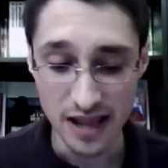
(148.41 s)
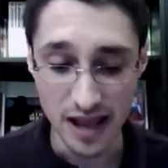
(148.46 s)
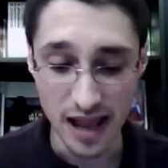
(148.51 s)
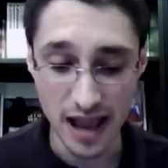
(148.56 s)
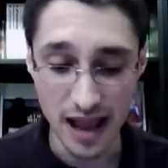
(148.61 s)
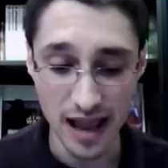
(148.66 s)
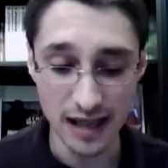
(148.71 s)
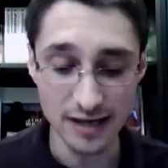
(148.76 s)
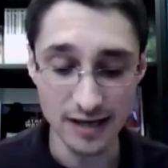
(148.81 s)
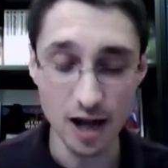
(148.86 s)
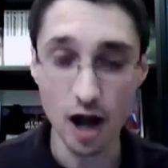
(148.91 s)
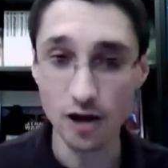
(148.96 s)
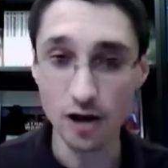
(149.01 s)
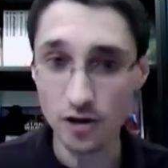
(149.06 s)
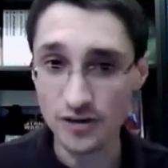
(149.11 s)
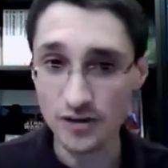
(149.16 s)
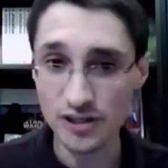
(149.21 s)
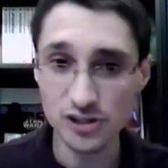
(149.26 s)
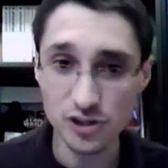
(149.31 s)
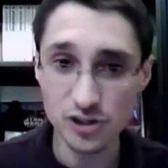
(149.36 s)
and
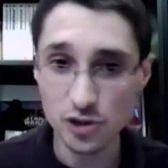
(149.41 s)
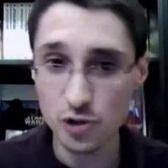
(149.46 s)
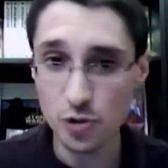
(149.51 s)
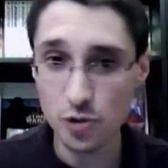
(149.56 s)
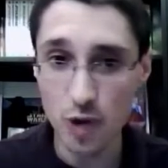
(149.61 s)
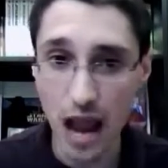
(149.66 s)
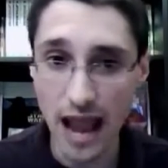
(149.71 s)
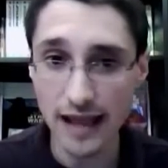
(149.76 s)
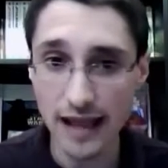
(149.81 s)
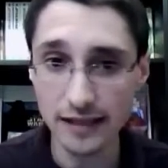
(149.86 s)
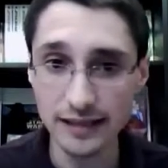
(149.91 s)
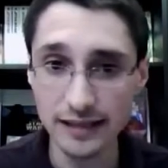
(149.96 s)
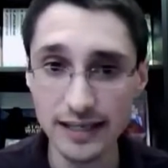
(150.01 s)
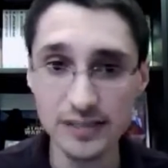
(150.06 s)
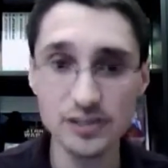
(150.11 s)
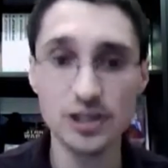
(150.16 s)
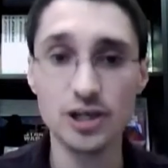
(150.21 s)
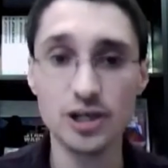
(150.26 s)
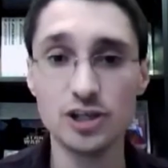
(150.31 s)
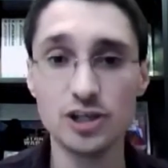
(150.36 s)
under this new
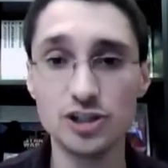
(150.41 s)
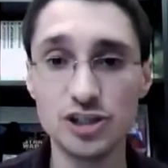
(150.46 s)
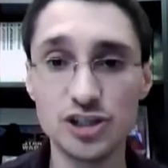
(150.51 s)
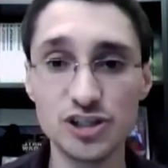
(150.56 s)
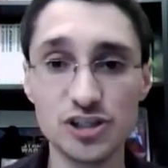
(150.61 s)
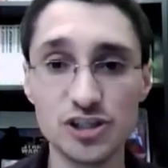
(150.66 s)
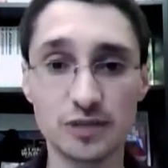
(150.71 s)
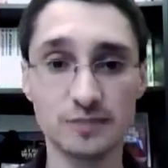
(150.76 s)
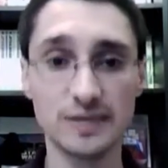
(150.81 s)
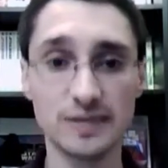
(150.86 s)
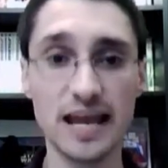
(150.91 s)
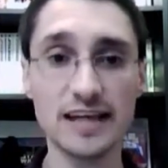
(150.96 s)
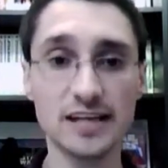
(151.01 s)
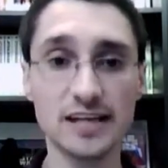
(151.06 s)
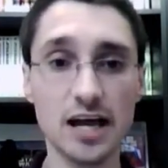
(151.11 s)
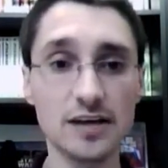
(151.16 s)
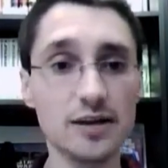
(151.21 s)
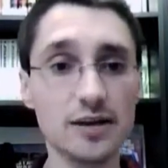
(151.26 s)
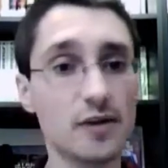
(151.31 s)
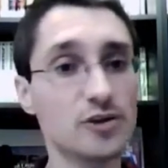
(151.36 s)
alias, she's just yet
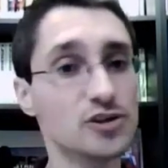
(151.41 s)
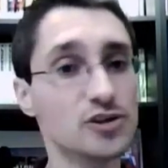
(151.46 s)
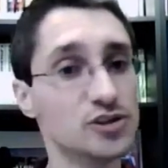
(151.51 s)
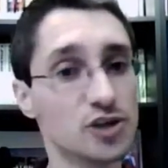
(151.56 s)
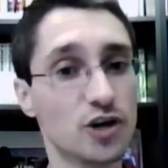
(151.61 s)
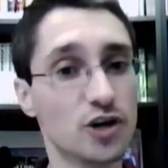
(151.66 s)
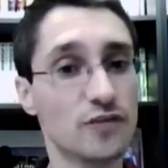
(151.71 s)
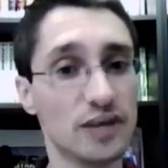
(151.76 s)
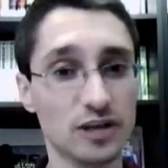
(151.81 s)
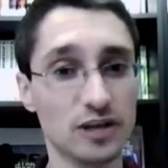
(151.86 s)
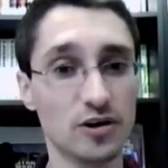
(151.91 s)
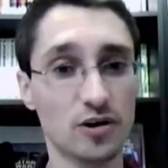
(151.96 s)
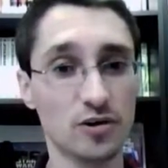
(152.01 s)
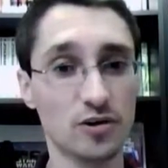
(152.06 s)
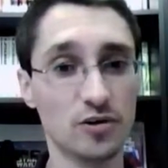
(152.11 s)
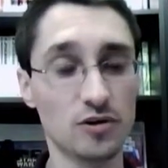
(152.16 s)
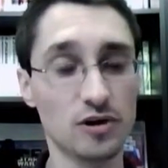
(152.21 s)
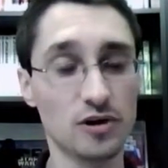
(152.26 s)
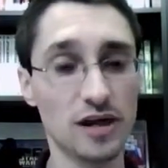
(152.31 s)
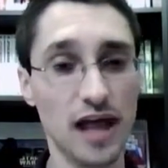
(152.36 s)
another serving
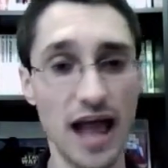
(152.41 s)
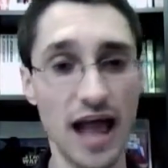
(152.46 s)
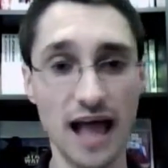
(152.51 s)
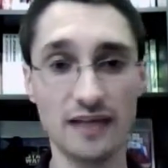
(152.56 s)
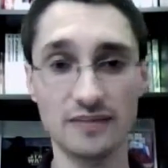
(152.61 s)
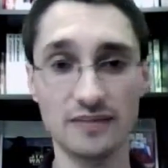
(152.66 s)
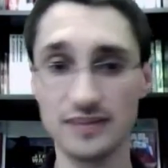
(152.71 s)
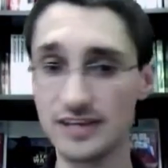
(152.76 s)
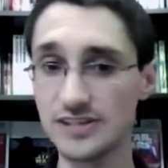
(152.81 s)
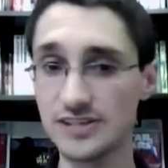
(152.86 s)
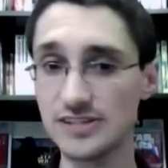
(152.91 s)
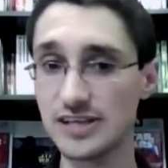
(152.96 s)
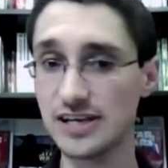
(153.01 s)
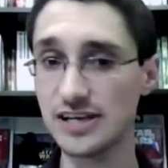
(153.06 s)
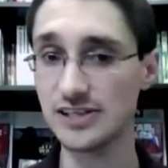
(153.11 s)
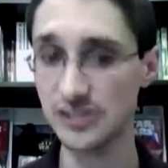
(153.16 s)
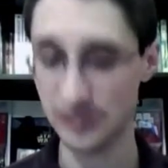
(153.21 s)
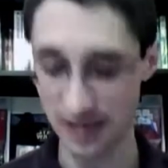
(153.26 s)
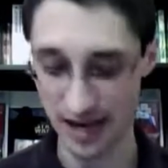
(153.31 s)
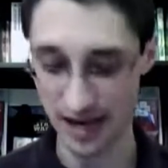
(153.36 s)
girl at this
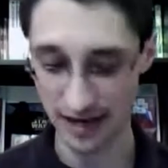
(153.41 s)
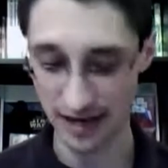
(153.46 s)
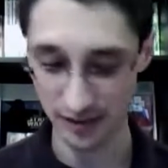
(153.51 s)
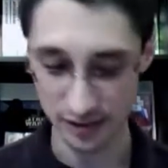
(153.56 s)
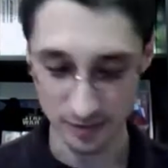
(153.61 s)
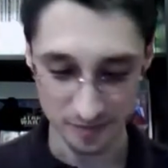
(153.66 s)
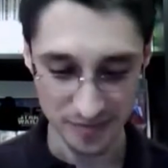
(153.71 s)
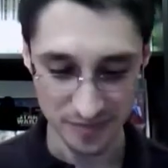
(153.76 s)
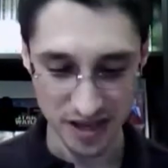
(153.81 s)
estate.